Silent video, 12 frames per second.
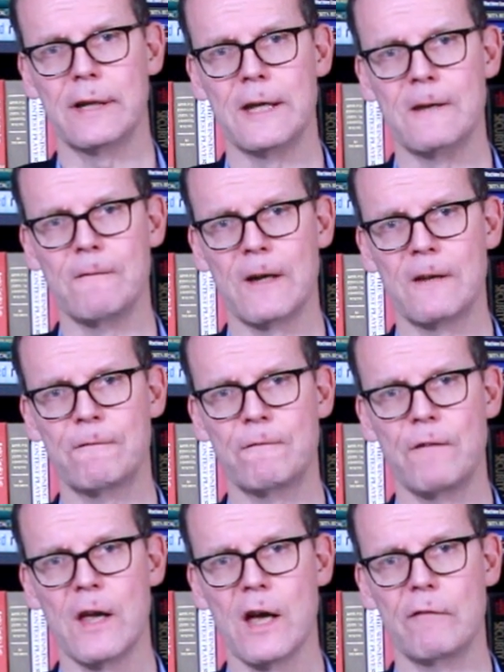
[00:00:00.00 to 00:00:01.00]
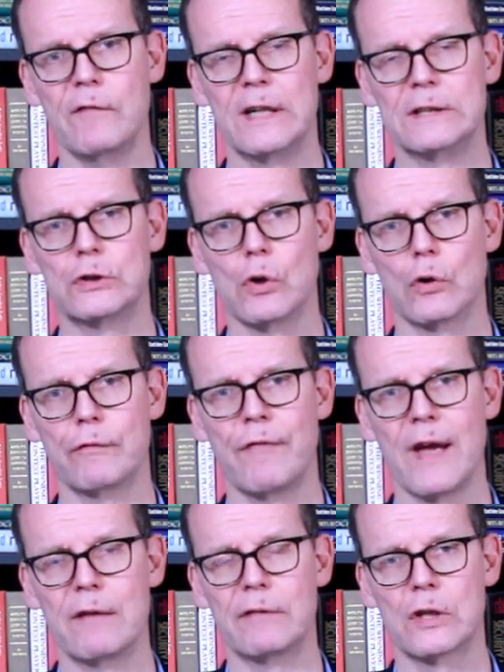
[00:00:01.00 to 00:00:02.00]
even if they are very short
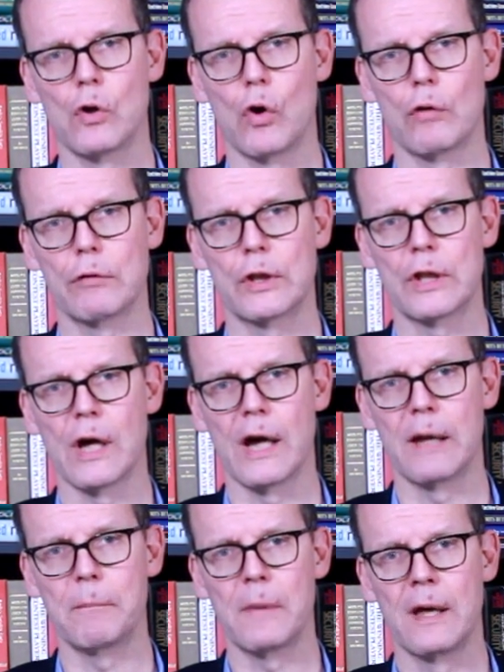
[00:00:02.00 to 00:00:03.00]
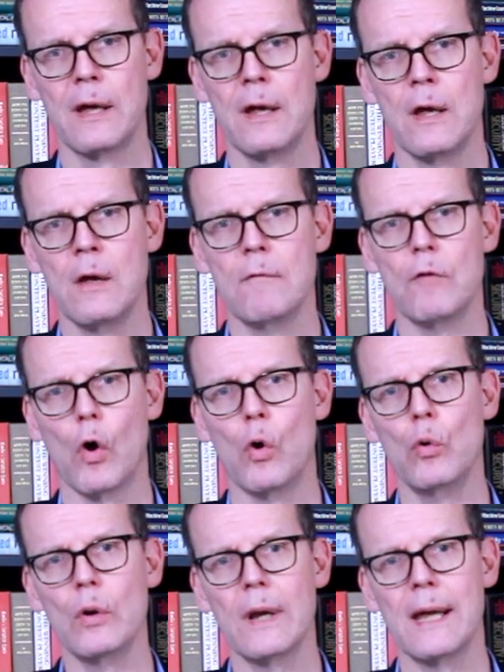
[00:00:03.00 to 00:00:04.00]
favorite all the time. The
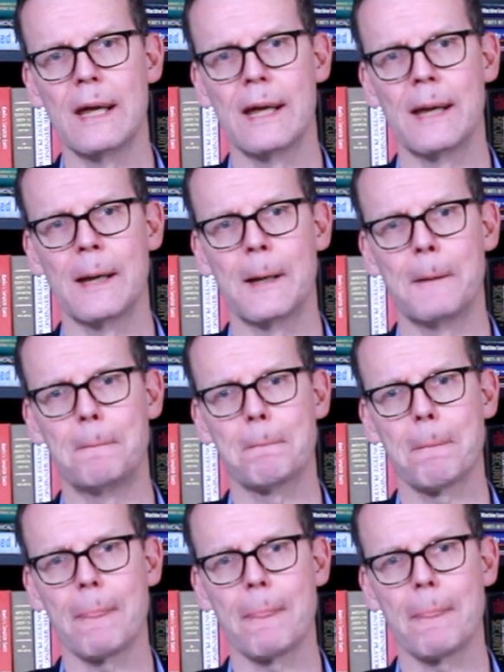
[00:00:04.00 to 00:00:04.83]
only